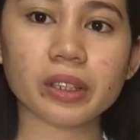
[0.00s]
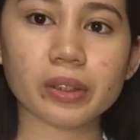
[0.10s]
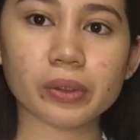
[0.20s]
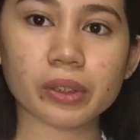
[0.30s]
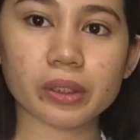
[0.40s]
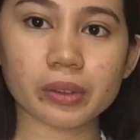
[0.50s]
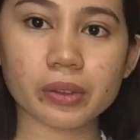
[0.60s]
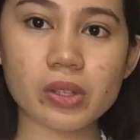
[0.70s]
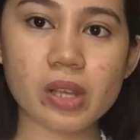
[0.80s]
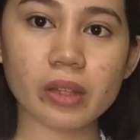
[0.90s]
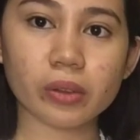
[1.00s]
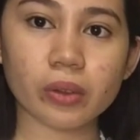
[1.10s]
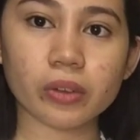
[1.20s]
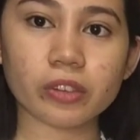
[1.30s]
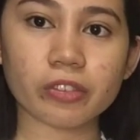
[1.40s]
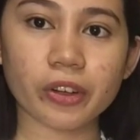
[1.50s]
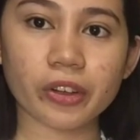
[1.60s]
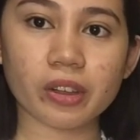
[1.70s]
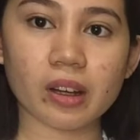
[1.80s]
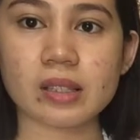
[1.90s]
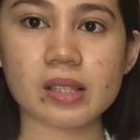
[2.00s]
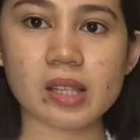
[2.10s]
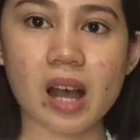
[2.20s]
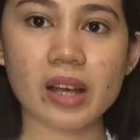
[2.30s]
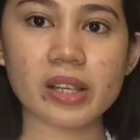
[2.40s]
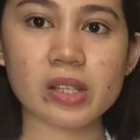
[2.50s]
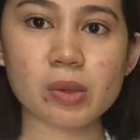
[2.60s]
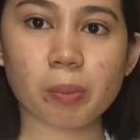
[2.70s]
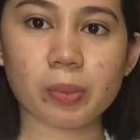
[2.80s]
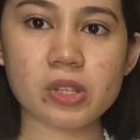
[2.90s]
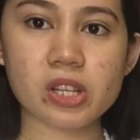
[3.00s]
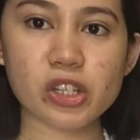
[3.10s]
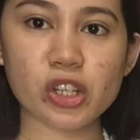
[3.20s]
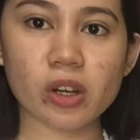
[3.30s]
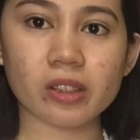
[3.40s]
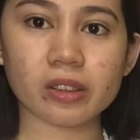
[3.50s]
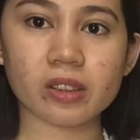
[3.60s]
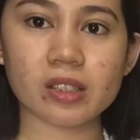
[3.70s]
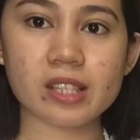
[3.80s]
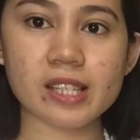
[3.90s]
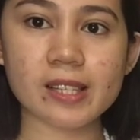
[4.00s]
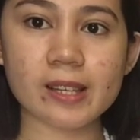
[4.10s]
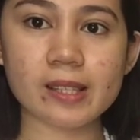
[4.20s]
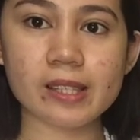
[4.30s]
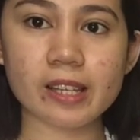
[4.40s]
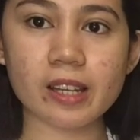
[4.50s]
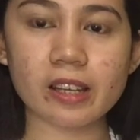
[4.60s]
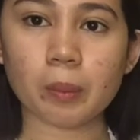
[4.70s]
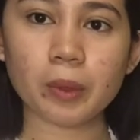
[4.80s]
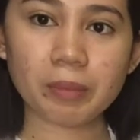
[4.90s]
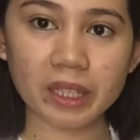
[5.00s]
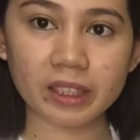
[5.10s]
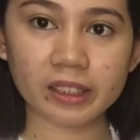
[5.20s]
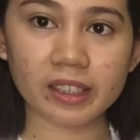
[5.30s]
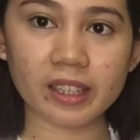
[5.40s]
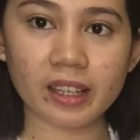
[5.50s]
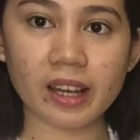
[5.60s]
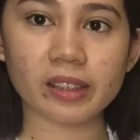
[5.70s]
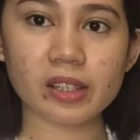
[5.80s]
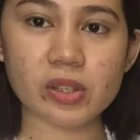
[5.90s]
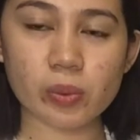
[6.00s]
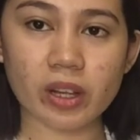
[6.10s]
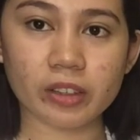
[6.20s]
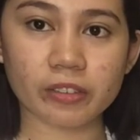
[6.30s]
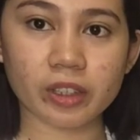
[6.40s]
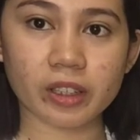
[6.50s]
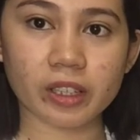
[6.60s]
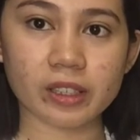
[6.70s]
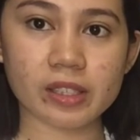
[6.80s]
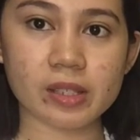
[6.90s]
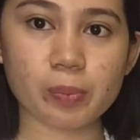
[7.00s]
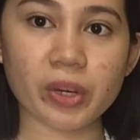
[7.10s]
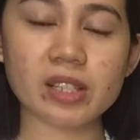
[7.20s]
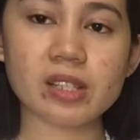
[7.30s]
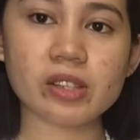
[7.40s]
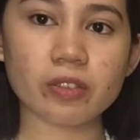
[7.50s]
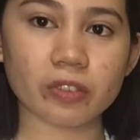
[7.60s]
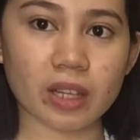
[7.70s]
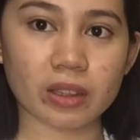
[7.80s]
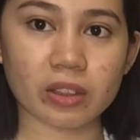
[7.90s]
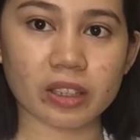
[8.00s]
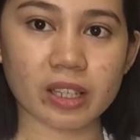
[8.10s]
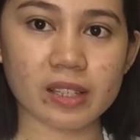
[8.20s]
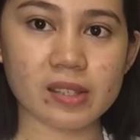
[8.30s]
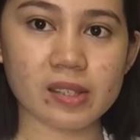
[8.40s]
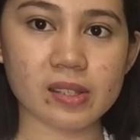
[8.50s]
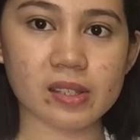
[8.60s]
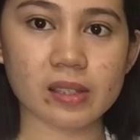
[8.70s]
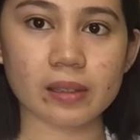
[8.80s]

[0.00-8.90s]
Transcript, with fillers: the uterus and note for the size, position, consistency, mobility, and as well if there is presence of tenderness.